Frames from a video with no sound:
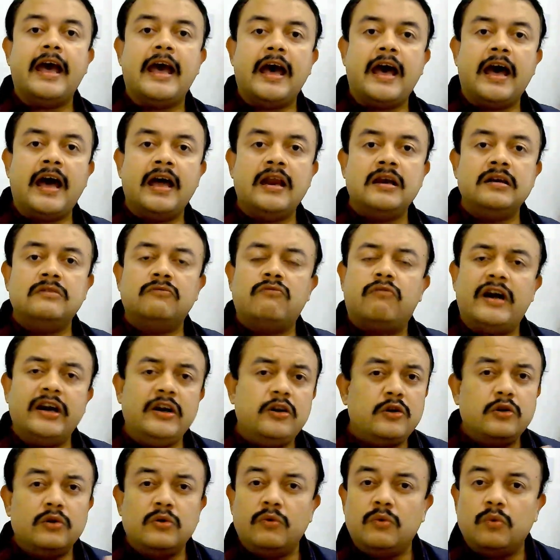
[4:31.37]
And why
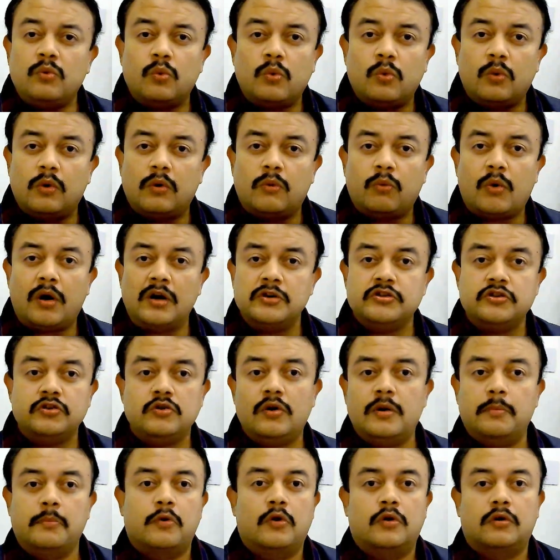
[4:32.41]
do you want to
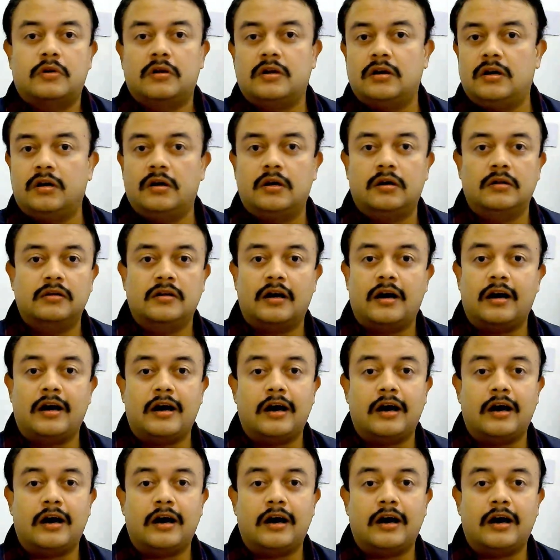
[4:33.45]
know about